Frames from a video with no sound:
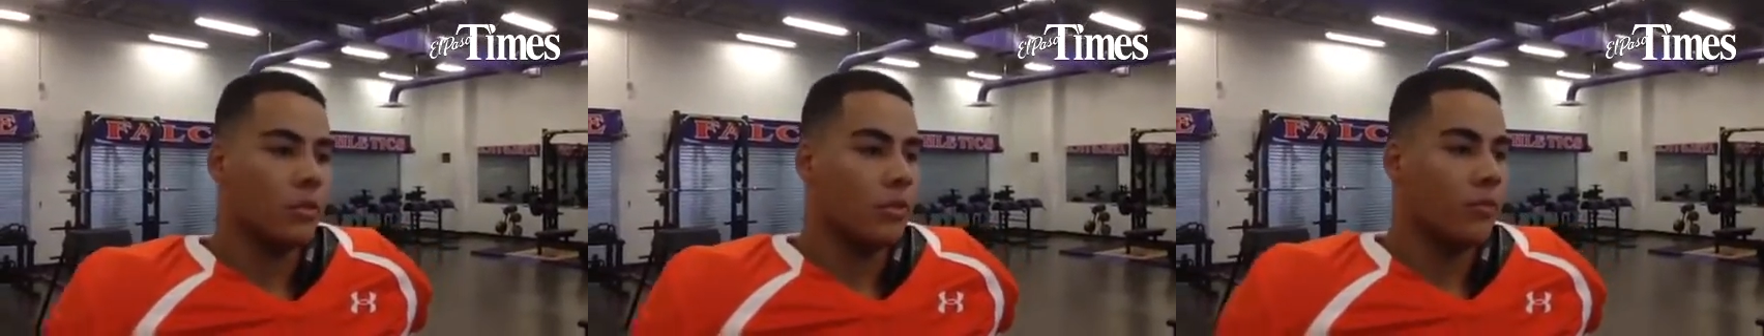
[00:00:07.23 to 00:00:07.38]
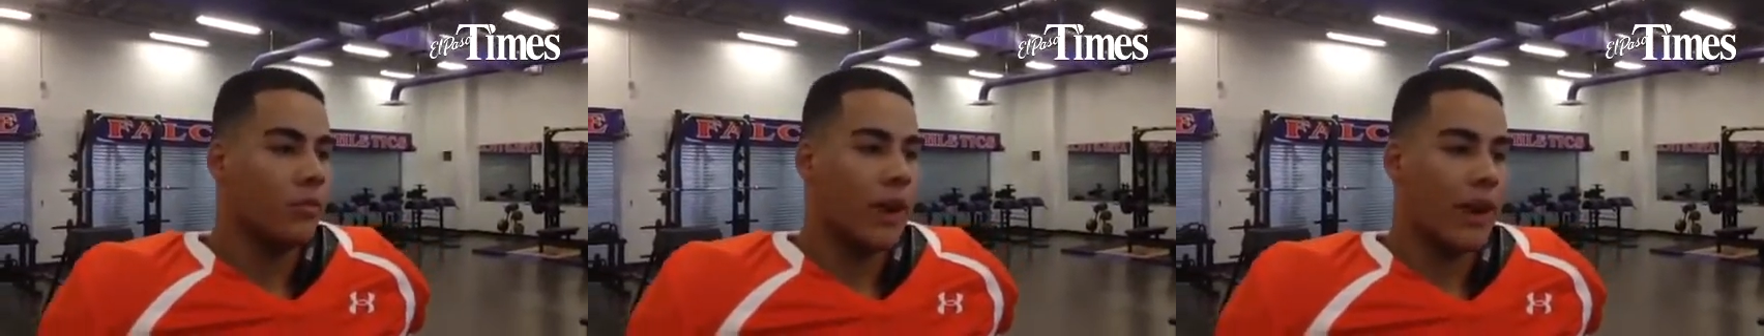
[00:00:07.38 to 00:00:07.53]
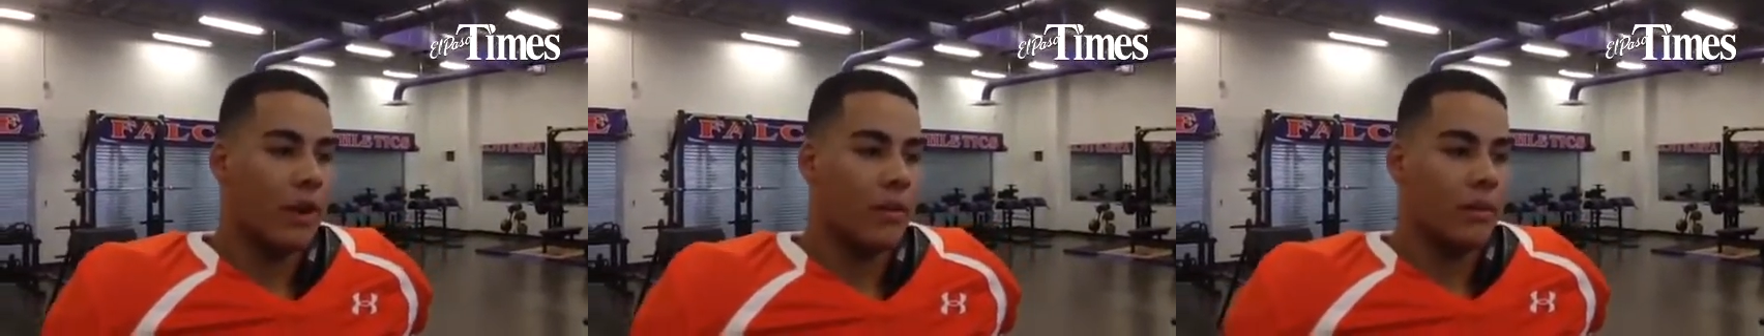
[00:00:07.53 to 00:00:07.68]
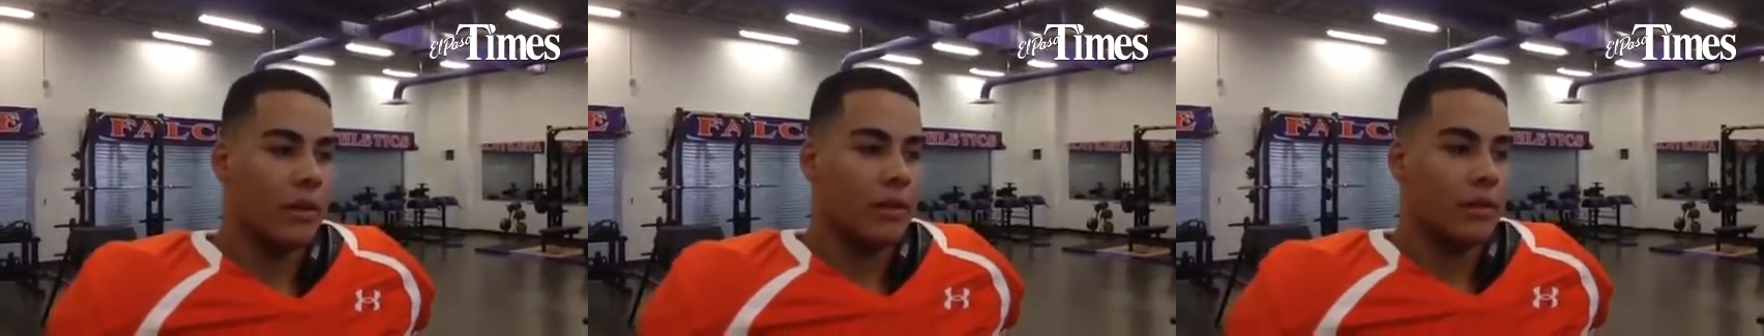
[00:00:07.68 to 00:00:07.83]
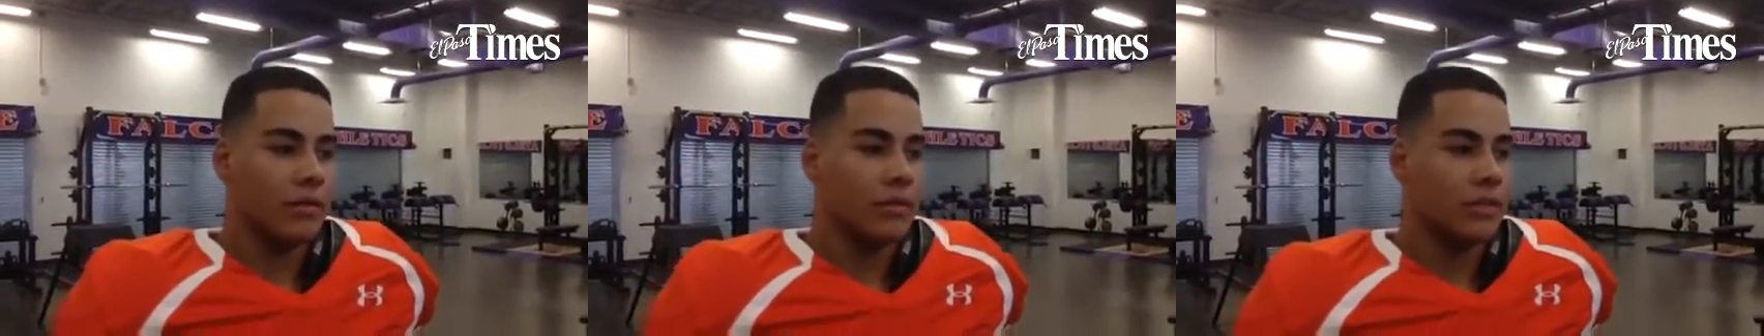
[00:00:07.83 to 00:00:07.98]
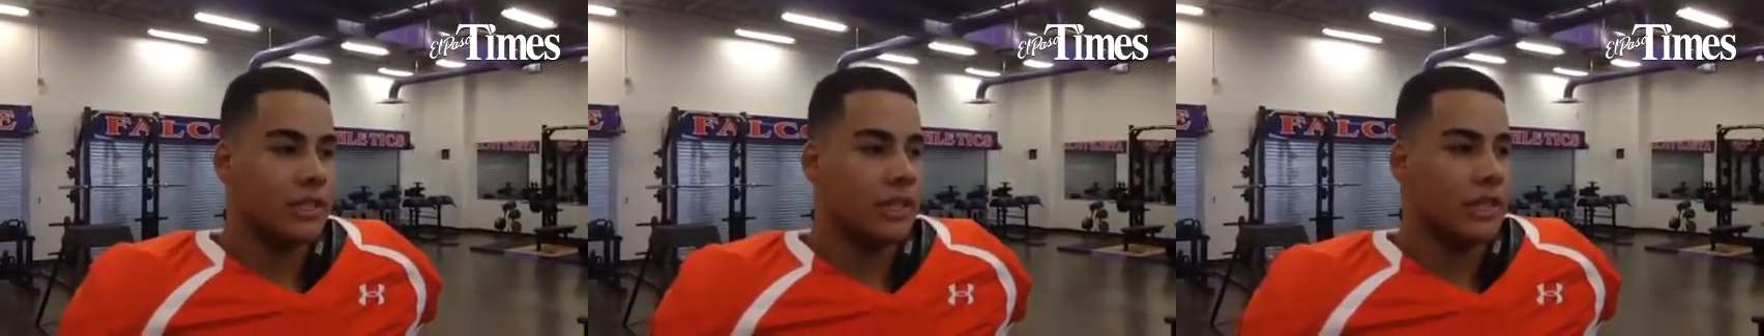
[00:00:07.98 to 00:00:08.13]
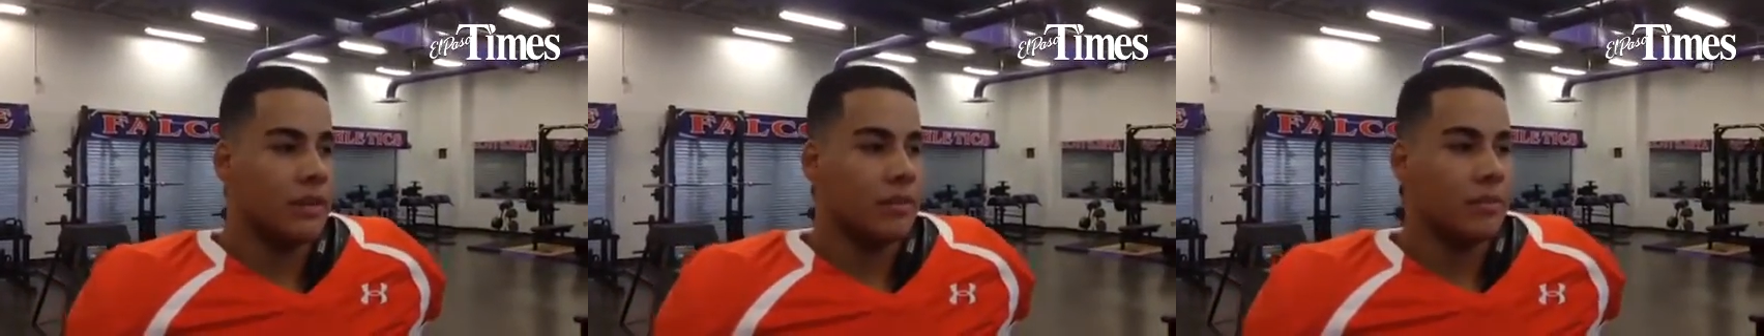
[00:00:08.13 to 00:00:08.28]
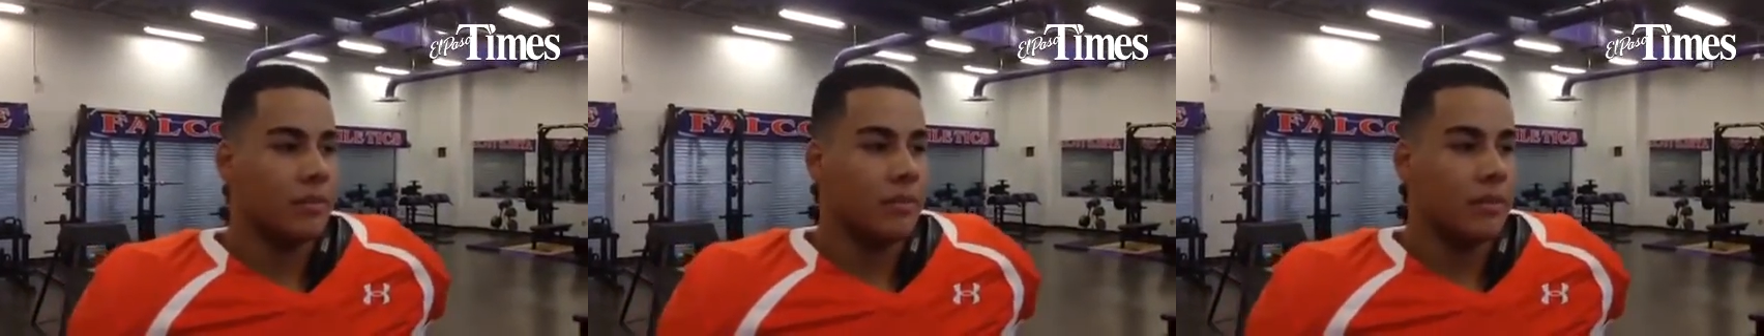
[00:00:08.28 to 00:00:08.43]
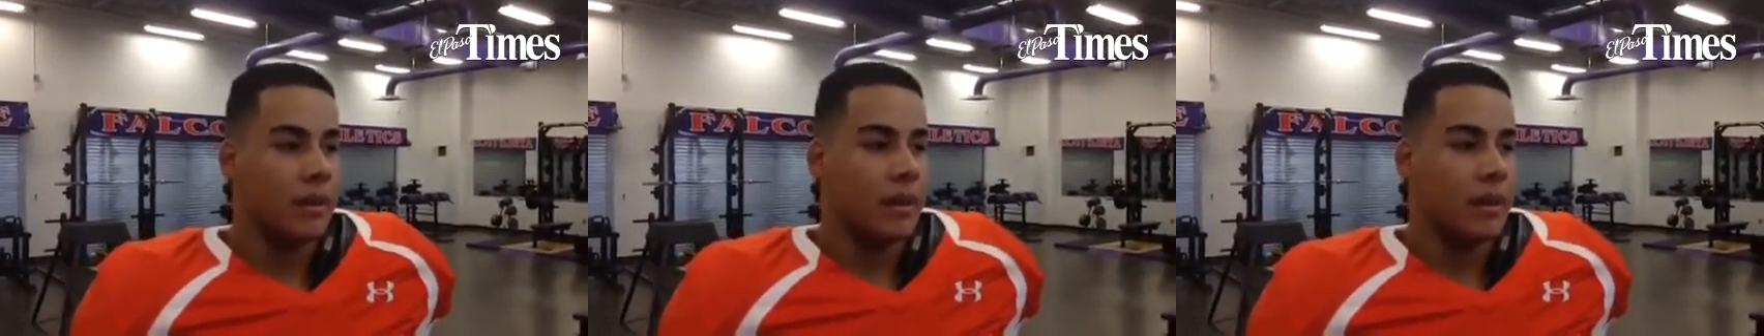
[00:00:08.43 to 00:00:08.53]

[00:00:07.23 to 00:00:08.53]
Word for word: environment, new team,